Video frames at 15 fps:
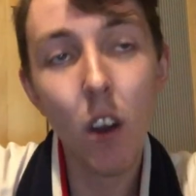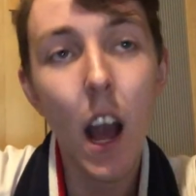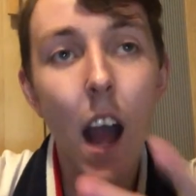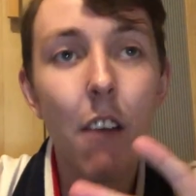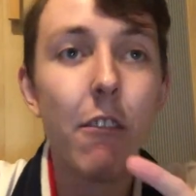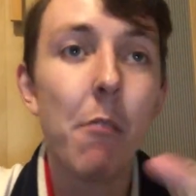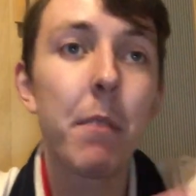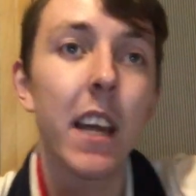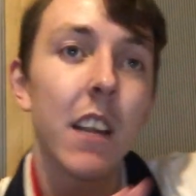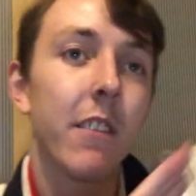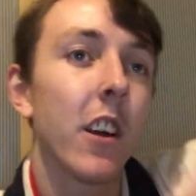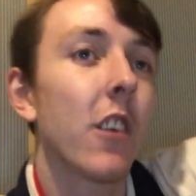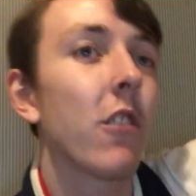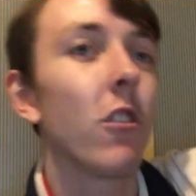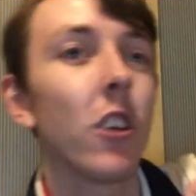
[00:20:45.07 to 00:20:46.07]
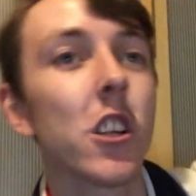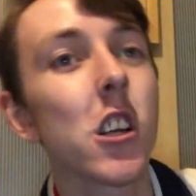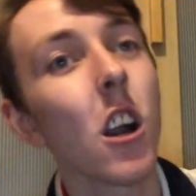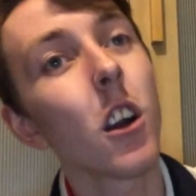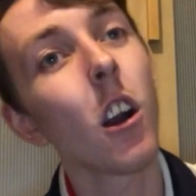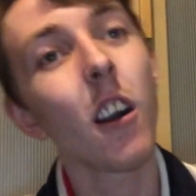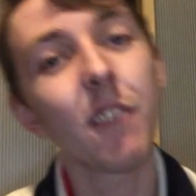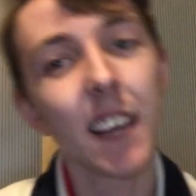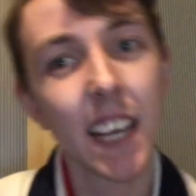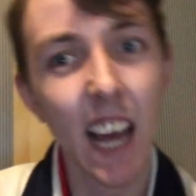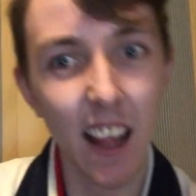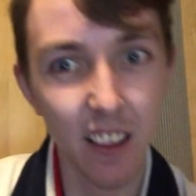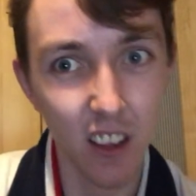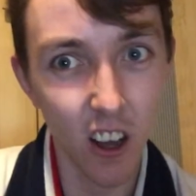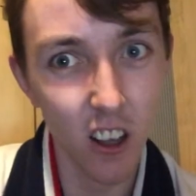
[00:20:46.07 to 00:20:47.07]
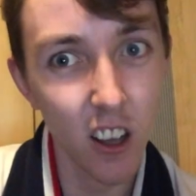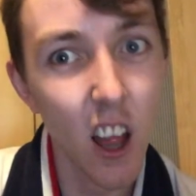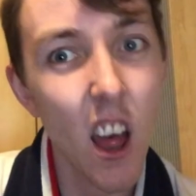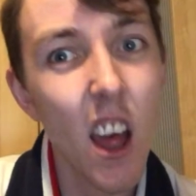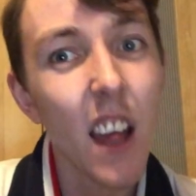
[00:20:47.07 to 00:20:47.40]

have a bit of a crush on Goffy Kendall,